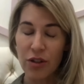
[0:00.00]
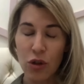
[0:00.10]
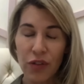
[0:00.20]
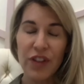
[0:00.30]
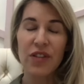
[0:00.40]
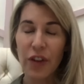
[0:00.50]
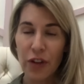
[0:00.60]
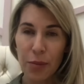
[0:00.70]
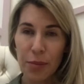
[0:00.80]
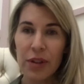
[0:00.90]
surface
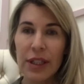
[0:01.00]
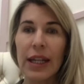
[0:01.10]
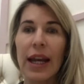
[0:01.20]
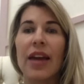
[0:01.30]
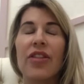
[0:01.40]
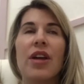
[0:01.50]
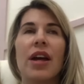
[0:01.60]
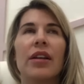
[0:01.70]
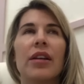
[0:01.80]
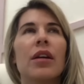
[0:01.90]
variability,
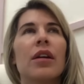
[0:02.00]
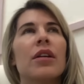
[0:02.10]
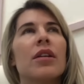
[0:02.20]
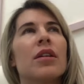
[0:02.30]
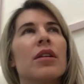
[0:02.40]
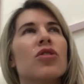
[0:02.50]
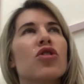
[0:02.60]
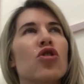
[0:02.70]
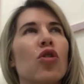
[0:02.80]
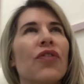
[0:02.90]
and then
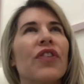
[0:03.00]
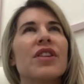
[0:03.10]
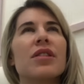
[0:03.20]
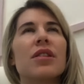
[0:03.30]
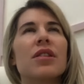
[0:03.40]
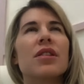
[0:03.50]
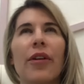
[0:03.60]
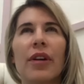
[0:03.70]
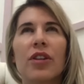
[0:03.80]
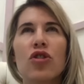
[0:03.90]
surface
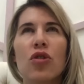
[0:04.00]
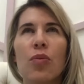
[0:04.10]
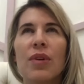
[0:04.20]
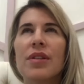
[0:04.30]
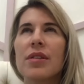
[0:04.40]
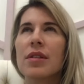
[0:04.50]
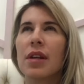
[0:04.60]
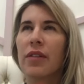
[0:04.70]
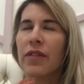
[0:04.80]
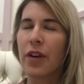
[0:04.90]

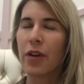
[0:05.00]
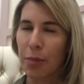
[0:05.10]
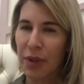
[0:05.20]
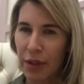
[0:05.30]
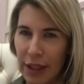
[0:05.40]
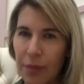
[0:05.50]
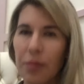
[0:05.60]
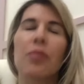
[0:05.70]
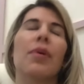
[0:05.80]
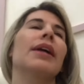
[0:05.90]
characteristic
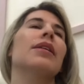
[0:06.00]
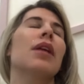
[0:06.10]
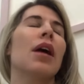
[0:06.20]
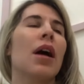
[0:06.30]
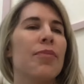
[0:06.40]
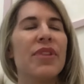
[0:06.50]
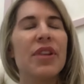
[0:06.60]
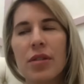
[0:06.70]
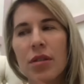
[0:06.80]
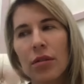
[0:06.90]
variability, right?
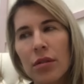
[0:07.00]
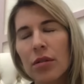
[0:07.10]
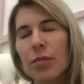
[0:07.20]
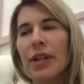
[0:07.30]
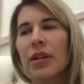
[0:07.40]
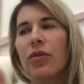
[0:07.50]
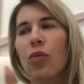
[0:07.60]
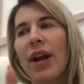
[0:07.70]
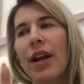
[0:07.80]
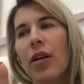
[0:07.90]
And this is a little bit
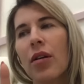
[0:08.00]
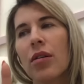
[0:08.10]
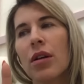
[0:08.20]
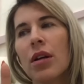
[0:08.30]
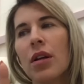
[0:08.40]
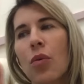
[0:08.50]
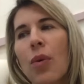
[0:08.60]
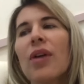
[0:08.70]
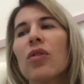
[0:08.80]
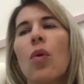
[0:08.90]
of where
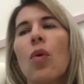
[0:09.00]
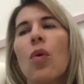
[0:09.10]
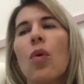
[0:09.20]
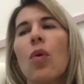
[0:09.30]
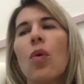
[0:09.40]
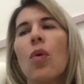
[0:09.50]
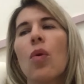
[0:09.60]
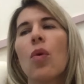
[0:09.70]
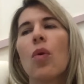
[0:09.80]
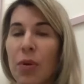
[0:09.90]
and why I
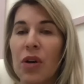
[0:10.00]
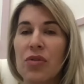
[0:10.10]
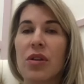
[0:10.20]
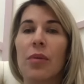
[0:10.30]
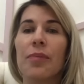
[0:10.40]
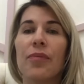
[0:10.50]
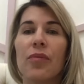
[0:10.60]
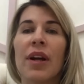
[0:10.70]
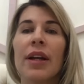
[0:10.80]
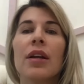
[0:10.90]
designed Naboso,
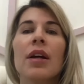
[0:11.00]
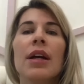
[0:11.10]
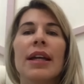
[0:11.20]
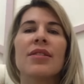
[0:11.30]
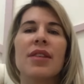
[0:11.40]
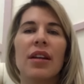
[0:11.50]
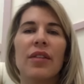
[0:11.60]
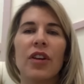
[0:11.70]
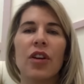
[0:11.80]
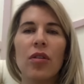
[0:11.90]
right? Is
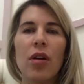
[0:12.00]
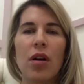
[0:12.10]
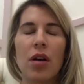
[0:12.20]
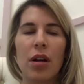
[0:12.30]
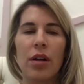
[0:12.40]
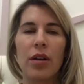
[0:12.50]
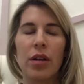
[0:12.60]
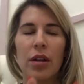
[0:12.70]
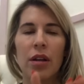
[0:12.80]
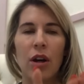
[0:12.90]
that if you're
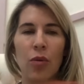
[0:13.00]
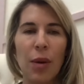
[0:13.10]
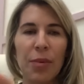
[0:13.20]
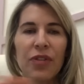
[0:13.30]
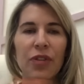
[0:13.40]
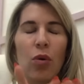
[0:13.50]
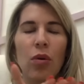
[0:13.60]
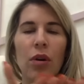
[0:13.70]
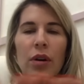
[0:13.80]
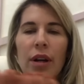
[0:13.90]
on a rubber
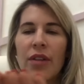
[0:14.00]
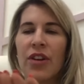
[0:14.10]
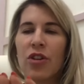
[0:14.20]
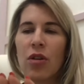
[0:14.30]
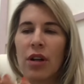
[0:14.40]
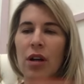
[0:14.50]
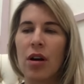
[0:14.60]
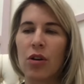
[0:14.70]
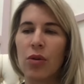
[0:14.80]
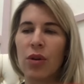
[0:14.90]
floor and then you're on
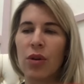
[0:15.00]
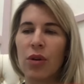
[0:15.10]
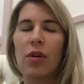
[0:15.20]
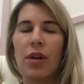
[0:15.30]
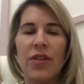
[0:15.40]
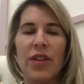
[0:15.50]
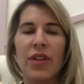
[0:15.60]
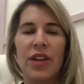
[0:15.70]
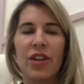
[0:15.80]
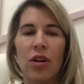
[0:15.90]
a concrete floor
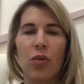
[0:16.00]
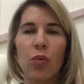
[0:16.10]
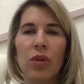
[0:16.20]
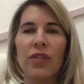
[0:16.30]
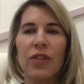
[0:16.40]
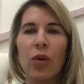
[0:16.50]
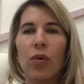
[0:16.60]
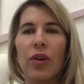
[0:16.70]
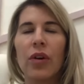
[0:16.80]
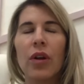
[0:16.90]
and then you're on a wood
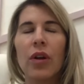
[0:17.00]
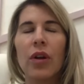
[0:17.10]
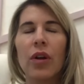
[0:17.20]
floor,